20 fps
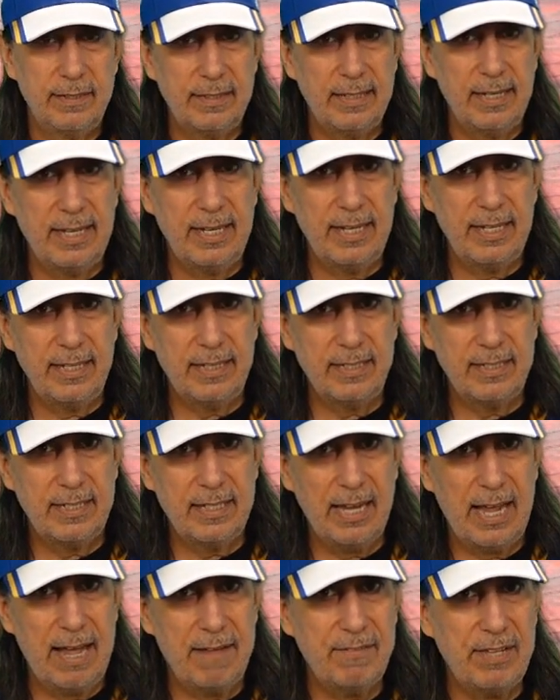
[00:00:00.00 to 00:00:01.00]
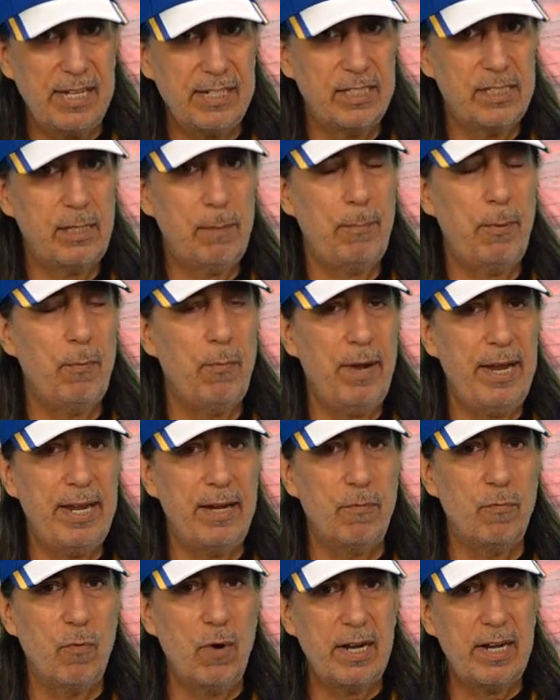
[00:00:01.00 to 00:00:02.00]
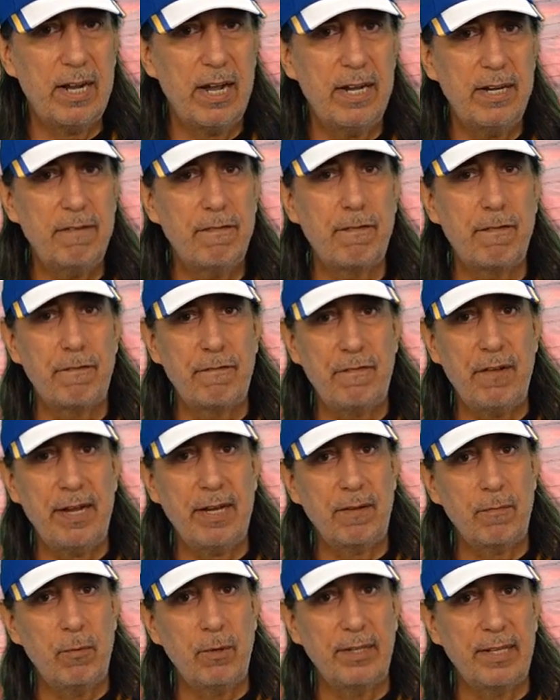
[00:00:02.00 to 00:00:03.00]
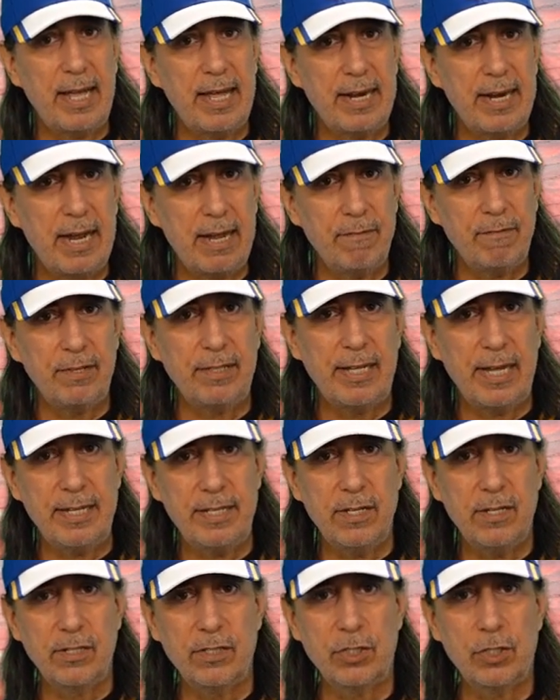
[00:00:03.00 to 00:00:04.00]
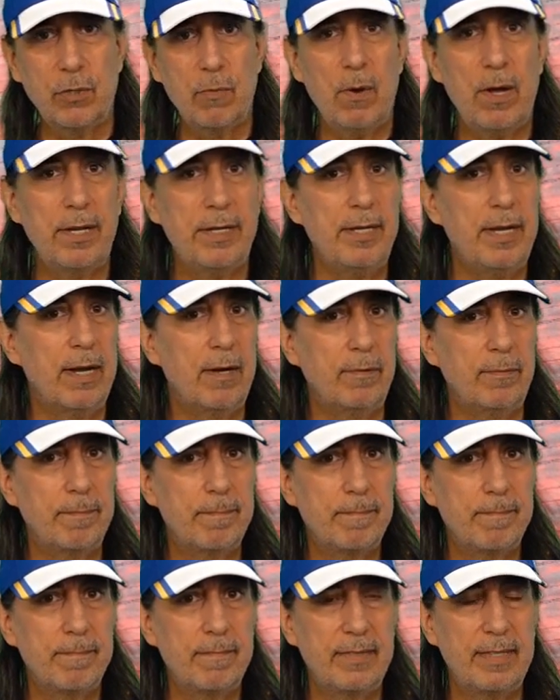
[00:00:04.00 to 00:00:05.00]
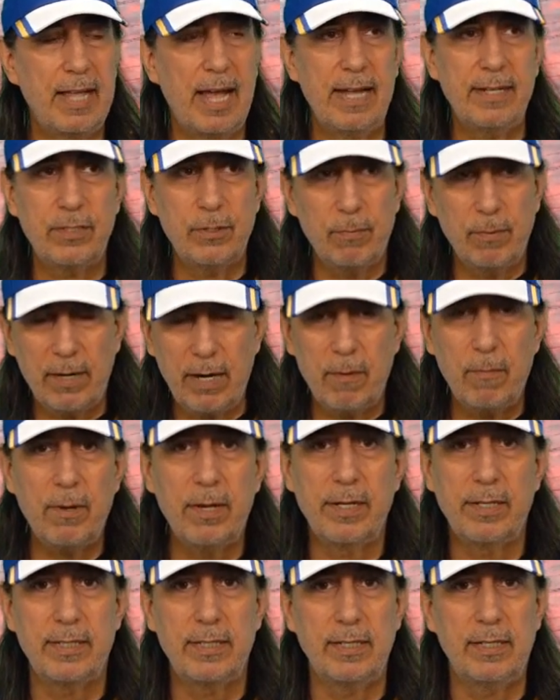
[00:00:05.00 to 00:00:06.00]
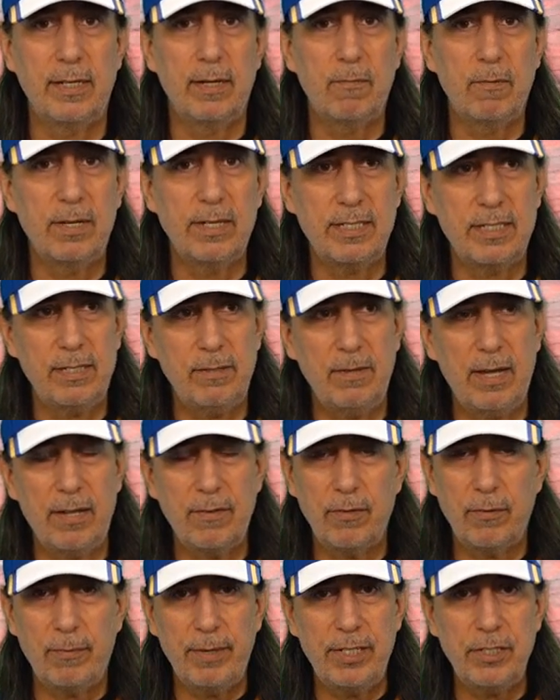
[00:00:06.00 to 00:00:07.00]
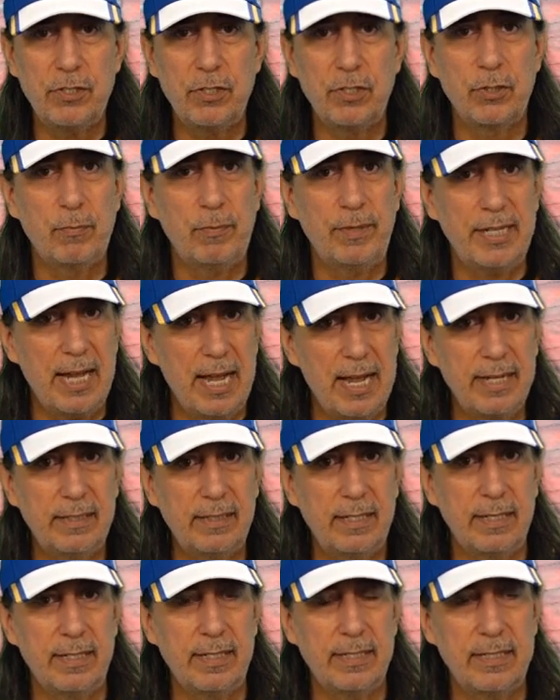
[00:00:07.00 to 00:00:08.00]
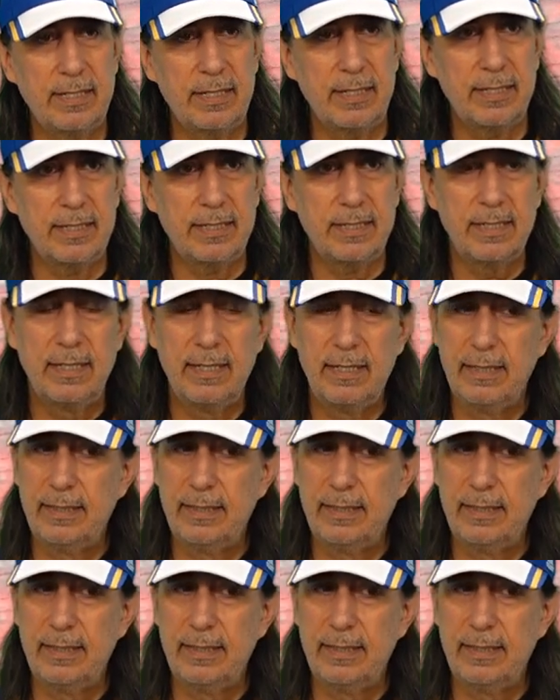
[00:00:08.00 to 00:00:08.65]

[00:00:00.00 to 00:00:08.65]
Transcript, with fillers: And to have that slip away, what kind of effect will that have on that young squad now? That's what I want to see. I want to see how the Rangers react to this, because